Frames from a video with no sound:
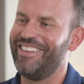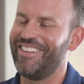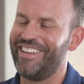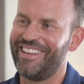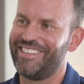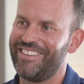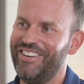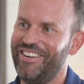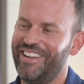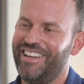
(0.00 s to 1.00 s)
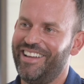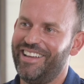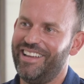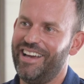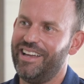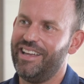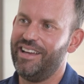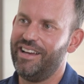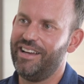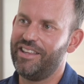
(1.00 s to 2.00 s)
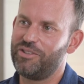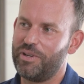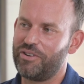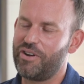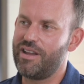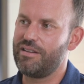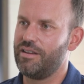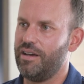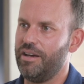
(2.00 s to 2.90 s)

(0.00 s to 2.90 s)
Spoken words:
Totally. So, that's been great.